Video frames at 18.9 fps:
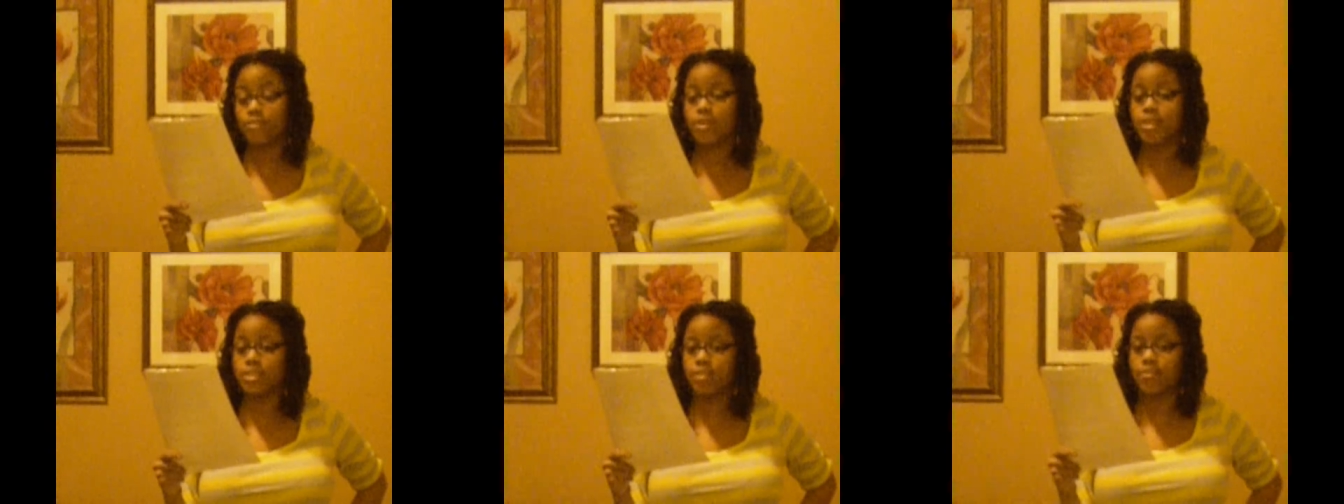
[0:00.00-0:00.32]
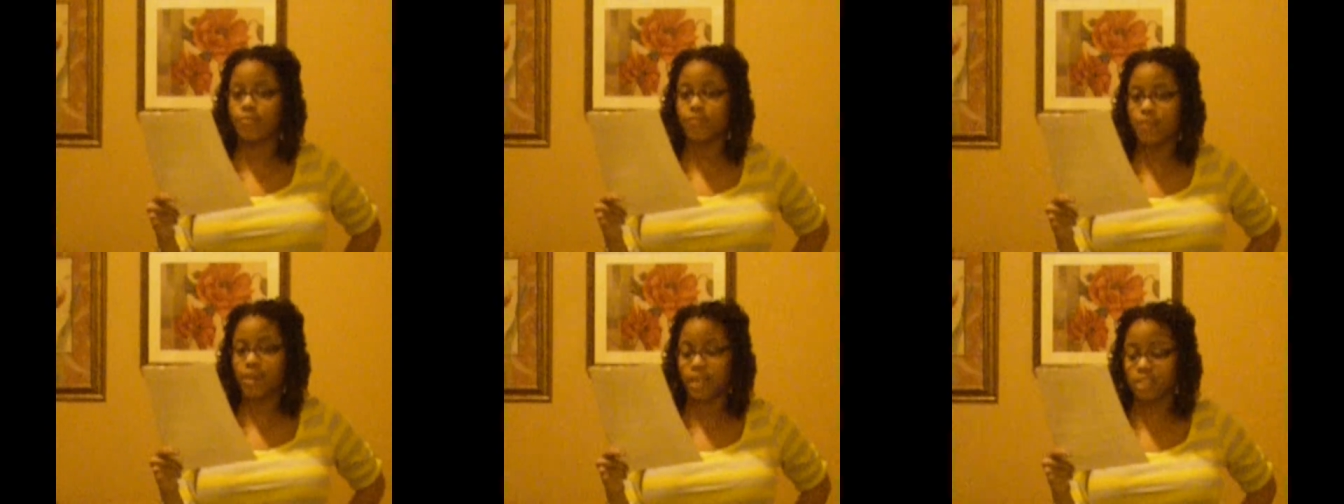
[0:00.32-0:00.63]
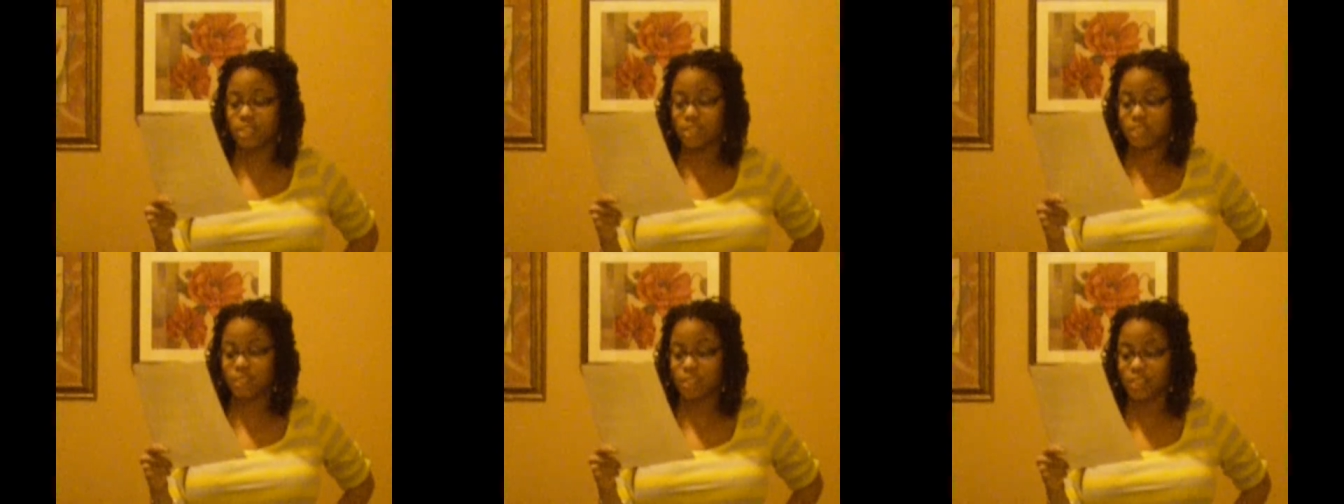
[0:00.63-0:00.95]
serious
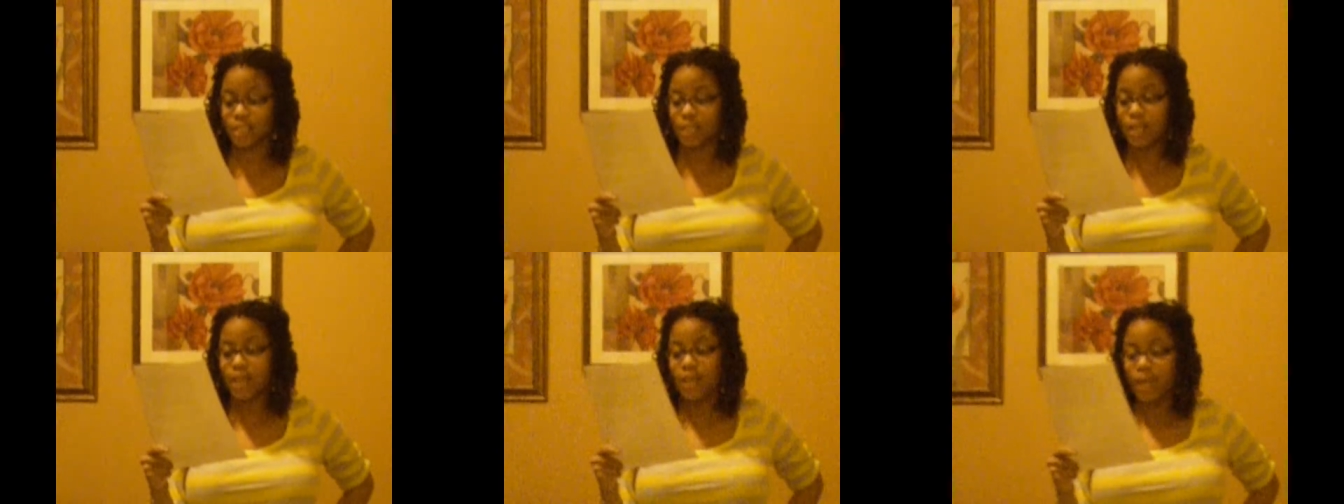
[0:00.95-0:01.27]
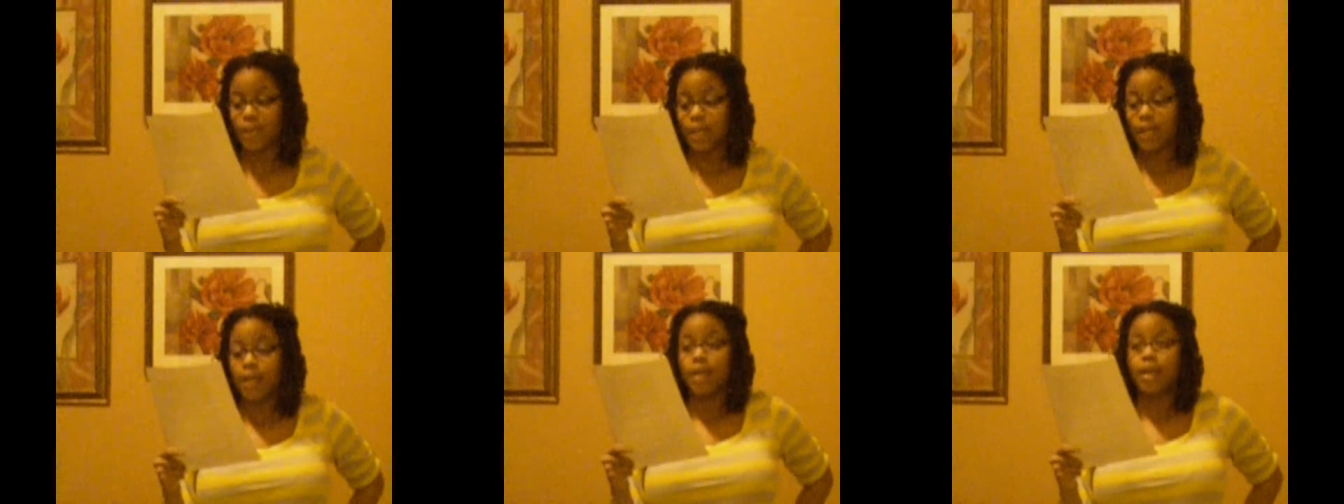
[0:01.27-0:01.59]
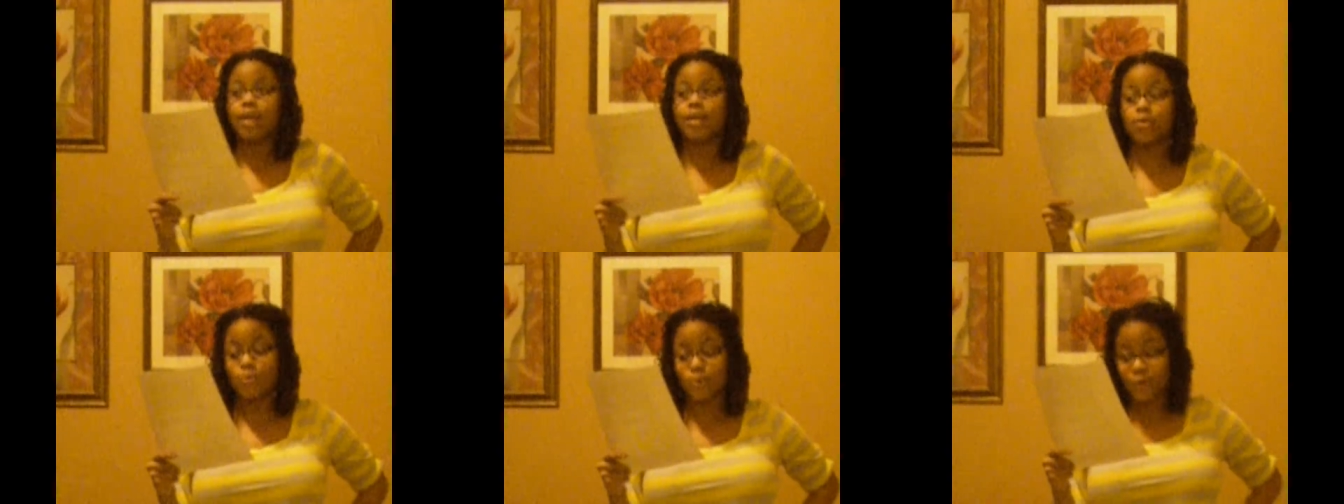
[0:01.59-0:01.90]
infections,
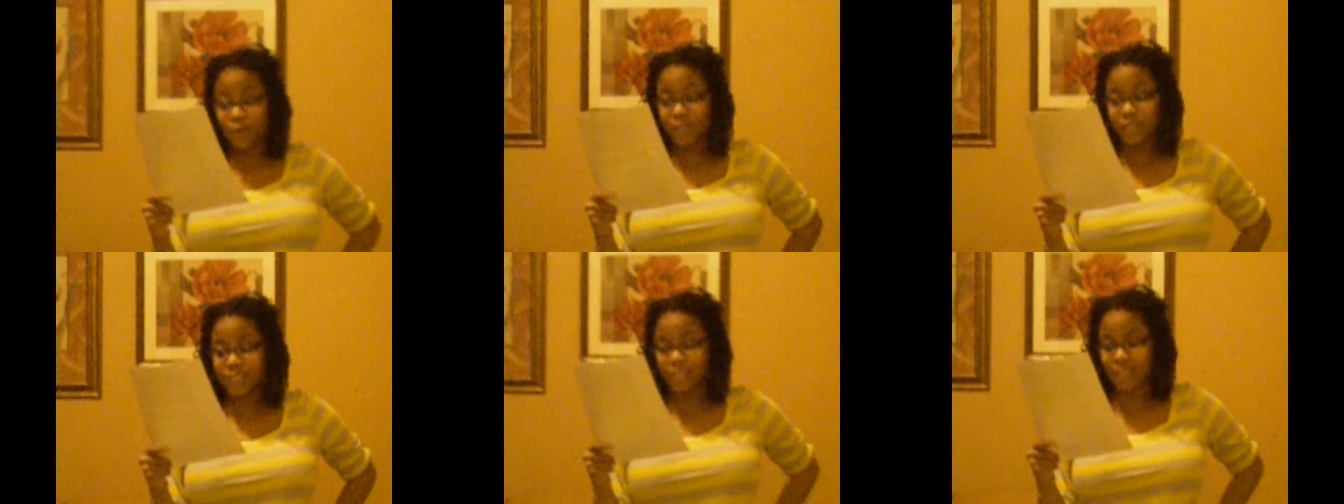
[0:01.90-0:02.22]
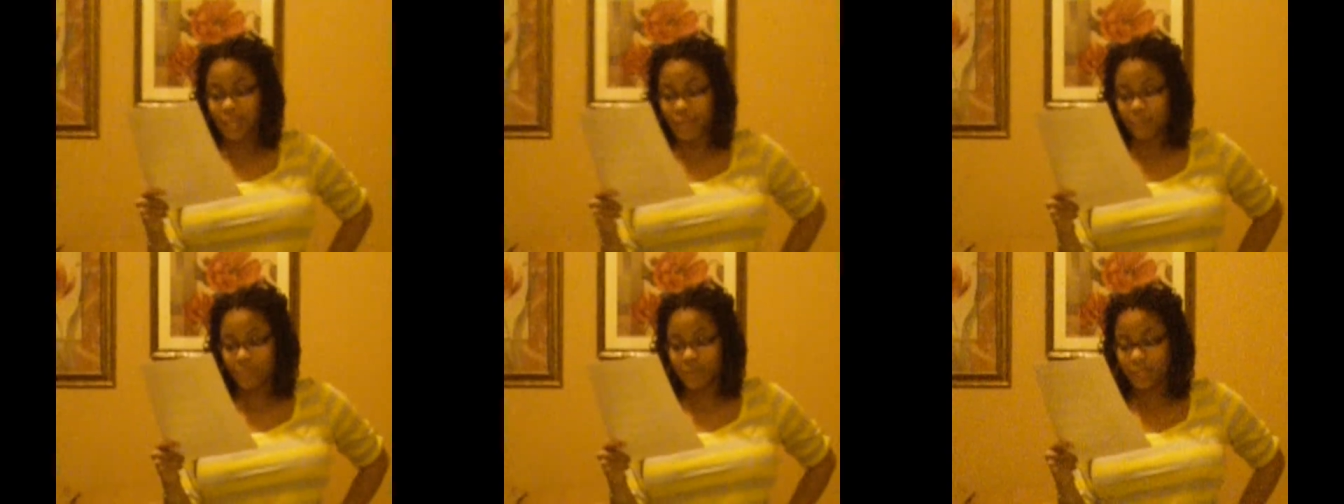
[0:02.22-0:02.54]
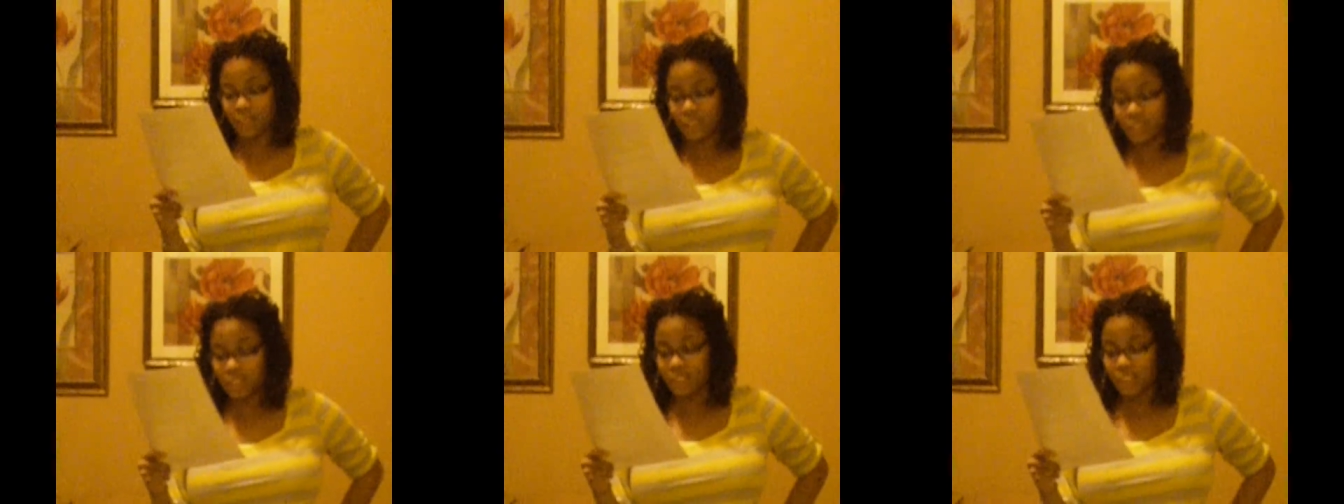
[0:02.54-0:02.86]
and organ
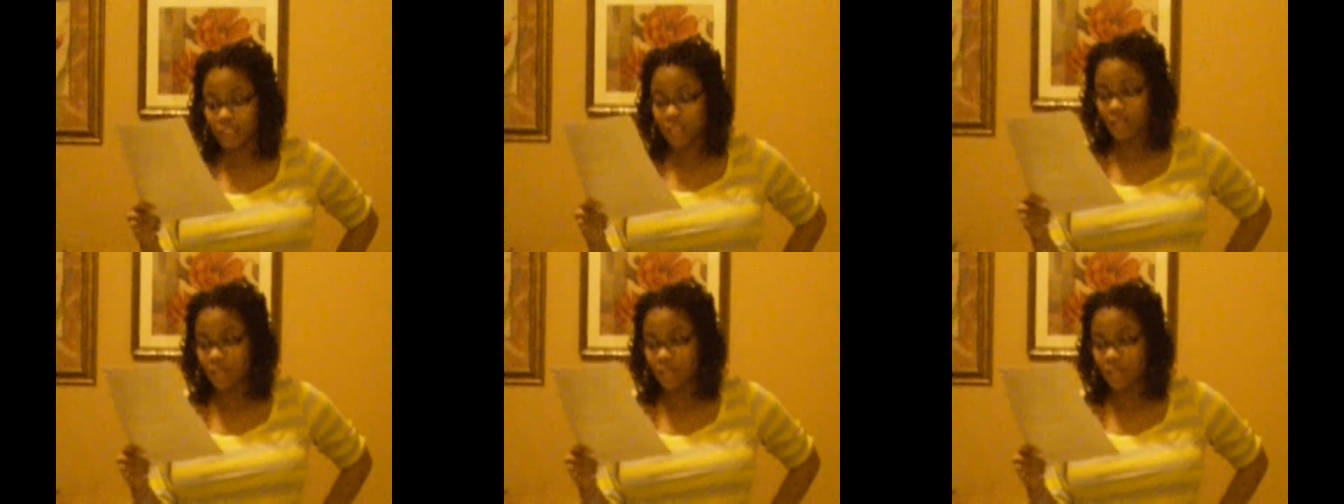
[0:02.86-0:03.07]
damage.